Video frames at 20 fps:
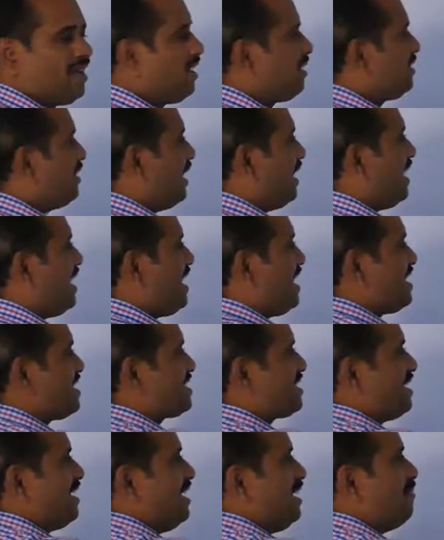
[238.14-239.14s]
That it
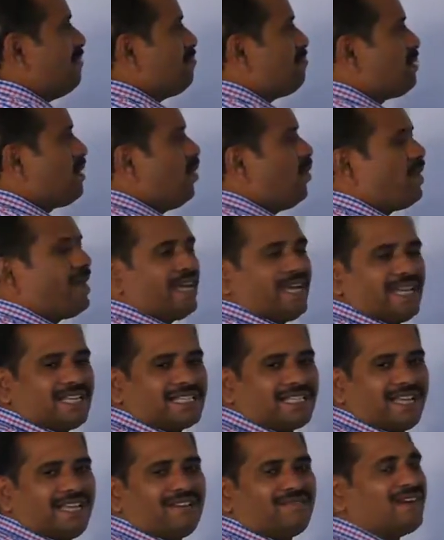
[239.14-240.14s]
is, mu
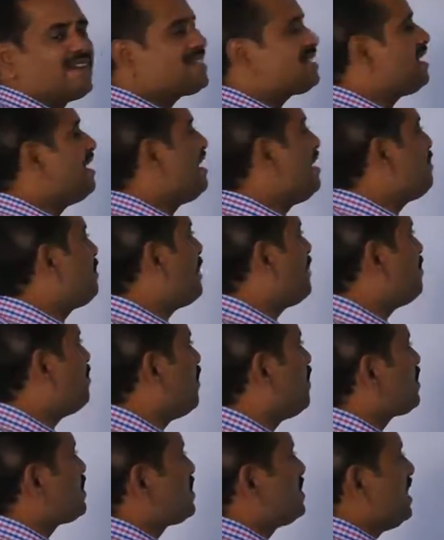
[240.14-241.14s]
is inversely
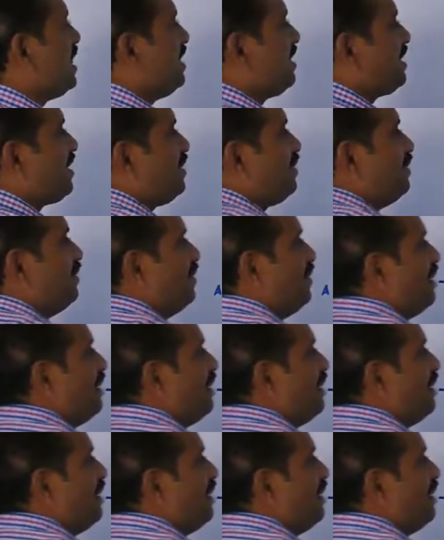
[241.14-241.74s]
proportional to